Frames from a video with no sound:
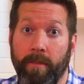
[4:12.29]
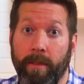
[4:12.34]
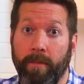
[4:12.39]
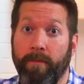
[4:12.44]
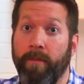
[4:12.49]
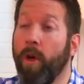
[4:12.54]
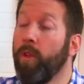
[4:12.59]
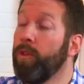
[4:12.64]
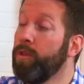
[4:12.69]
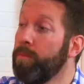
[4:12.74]
the
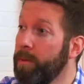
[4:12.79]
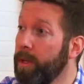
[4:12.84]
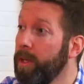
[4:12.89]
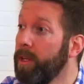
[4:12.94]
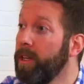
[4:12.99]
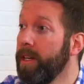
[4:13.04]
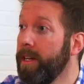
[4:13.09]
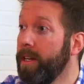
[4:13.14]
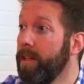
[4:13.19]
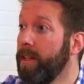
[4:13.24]

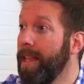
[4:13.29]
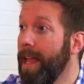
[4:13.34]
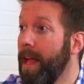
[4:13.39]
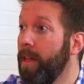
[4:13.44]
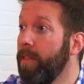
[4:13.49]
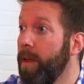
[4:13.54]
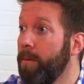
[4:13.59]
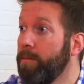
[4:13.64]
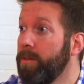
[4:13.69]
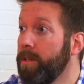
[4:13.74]
vulnerability to
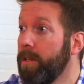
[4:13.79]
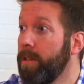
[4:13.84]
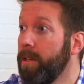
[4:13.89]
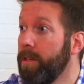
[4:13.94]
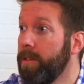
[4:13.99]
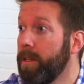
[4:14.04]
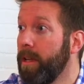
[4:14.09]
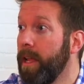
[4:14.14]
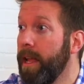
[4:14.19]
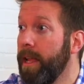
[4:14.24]
allow them
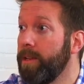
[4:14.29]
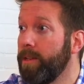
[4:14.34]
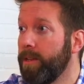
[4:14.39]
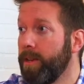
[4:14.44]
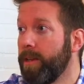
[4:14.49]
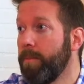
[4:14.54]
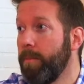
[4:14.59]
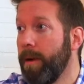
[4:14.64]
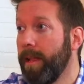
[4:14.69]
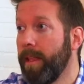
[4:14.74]
to enter
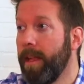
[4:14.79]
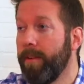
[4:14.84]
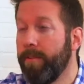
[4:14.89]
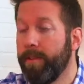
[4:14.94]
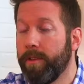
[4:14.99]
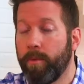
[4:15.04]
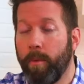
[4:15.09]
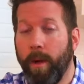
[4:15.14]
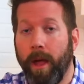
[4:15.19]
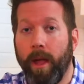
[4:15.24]
into my life
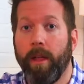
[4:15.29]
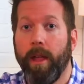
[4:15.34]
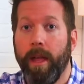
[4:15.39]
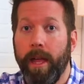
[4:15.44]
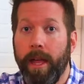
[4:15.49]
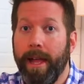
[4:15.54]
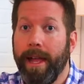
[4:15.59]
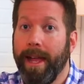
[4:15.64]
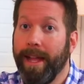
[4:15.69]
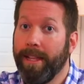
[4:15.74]
as well.
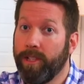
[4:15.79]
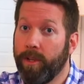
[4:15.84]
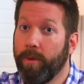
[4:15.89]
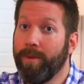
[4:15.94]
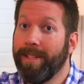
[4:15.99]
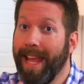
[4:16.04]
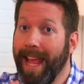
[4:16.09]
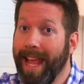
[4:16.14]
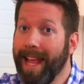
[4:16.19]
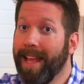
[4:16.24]
And so
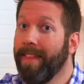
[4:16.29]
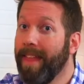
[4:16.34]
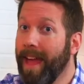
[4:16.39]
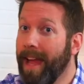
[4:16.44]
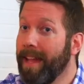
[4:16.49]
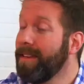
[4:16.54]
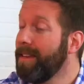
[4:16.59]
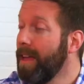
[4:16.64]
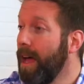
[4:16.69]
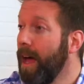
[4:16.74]
take
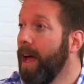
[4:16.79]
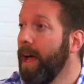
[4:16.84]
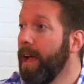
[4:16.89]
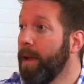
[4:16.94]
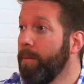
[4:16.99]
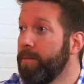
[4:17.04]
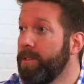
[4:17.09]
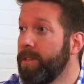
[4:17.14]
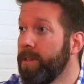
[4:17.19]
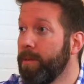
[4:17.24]
that
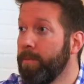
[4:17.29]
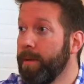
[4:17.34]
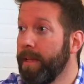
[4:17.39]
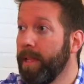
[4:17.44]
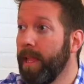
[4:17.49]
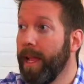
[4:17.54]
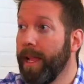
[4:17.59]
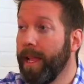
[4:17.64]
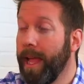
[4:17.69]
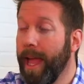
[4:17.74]
time to be
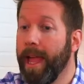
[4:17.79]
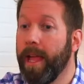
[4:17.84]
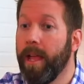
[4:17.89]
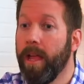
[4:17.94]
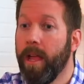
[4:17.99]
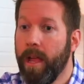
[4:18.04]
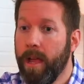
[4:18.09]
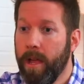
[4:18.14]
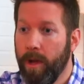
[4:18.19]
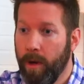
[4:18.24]
like,
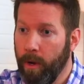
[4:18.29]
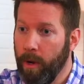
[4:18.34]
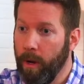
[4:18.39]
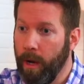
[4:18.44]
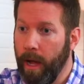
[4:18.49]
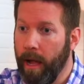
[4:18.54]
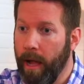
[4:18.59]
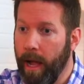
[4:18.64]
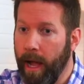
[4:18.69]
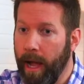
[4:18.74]
hey,
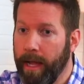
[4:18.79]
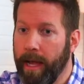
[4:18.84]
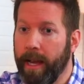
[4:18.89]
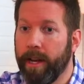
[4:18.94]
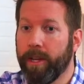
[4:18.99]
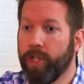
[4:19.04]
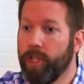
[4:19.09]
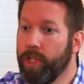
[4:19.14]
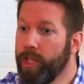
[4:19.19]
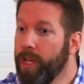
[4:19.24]
I got
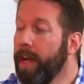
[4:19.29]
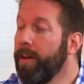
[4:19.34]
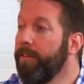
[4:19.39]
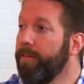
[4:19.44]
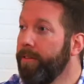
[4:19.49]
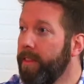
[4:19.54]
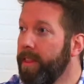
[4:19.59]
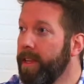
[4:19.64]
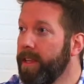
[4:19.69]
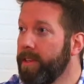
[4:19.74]
to
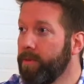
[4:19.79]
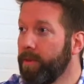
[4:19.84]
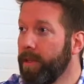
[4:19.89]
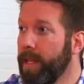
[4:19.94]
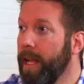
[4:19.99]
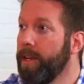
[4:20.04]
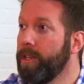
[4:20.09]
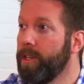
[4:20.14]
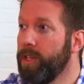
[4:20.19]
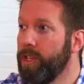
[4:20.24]
shift this
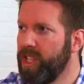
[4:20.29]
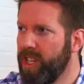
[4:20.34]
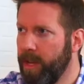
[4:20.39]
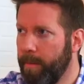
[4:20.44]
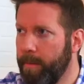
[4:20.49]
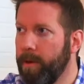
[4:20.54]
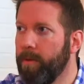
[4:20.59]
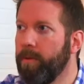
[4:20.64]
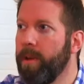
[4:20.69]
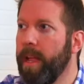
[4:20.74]

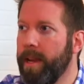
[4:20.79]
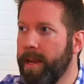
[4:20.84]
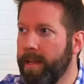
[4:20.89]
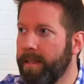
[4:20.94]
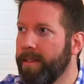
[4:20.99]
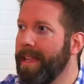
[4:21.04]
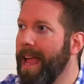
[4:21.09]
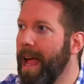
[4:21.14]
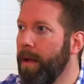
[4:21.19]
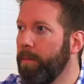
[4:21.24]
relationship and
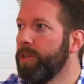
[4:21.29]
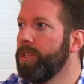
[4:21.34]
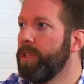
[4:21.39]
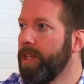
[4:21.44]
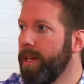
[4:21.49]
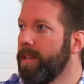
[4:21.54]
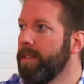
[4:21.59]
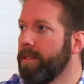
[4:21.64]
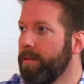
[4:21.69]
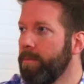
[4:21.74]
establish
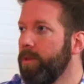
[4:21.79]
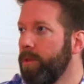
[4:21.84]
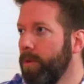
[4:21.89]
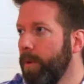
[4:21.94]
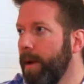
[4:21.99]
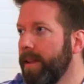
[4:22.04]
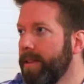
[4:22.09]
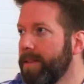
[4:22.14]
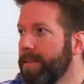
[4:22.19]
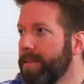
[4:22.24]
it in some new ways.